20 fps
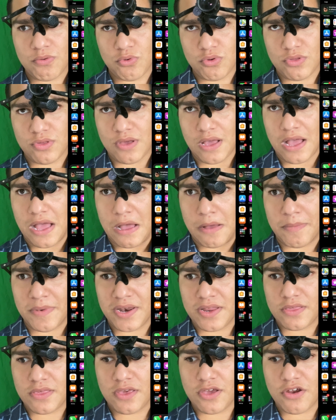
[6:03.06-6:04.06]
I'm going
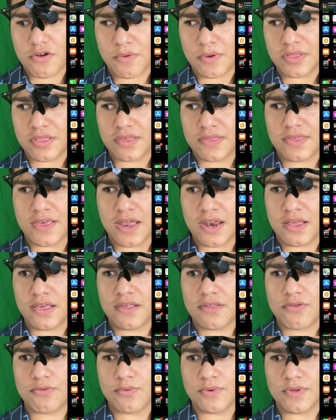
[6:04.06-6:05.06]
to tinker with the
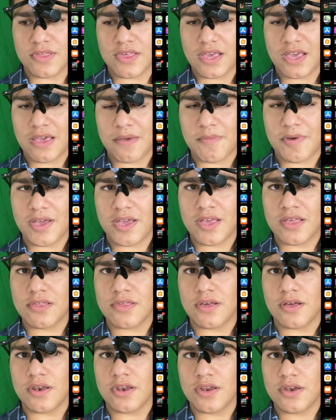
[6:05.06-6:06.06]
settings once I get my hands
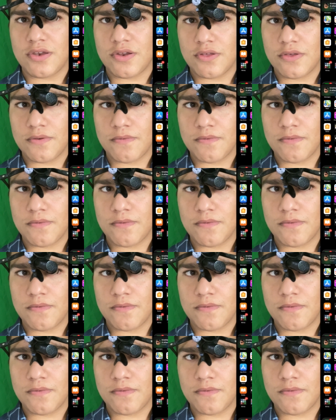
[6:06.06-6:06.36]
on it.